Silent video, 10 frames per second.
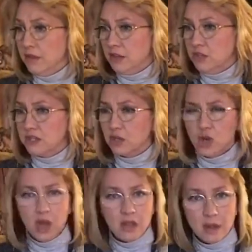they're just
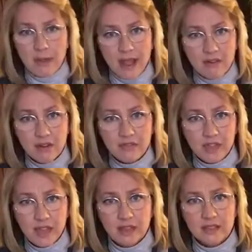calling them out on
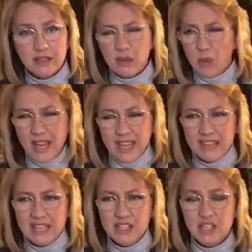things. That why
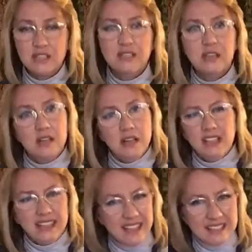can't they just
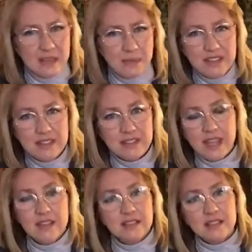let some of these
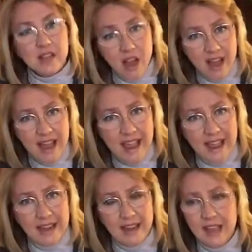things
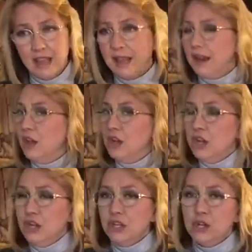slide? And
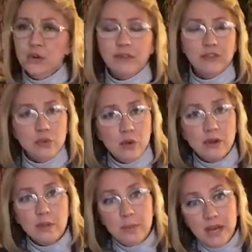you know, if you
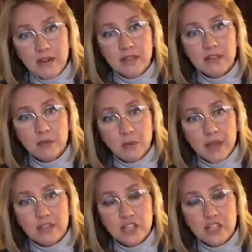are the parent of a rad